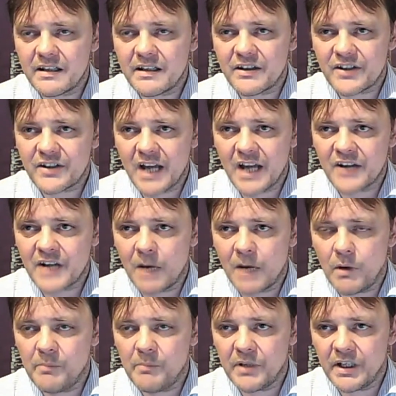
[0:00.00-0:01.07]
to the stage now
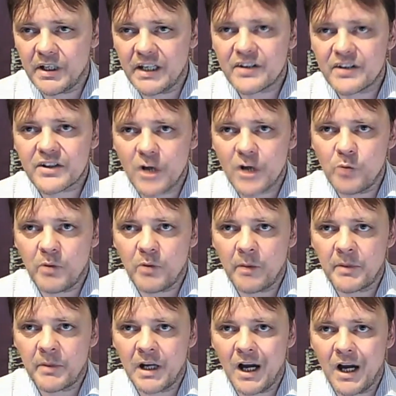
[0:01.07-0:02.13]
where Bernie is so
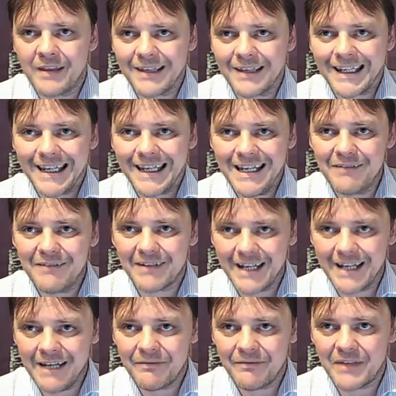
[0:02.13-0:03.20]
popular, I think
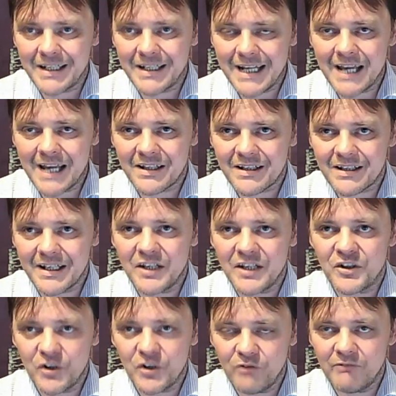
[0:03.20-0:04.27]
even if the
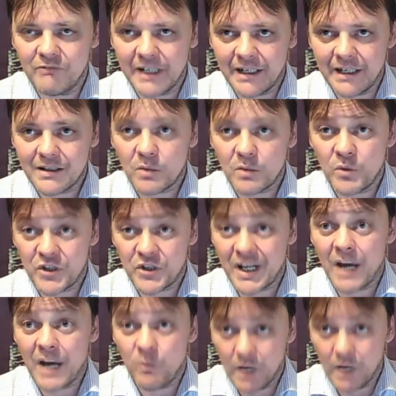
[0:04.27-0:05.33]
DNC do rig it, which
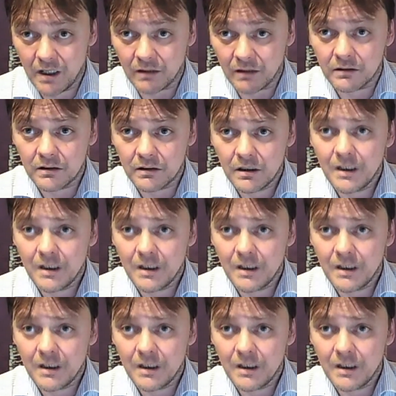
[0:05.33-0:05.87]
they will,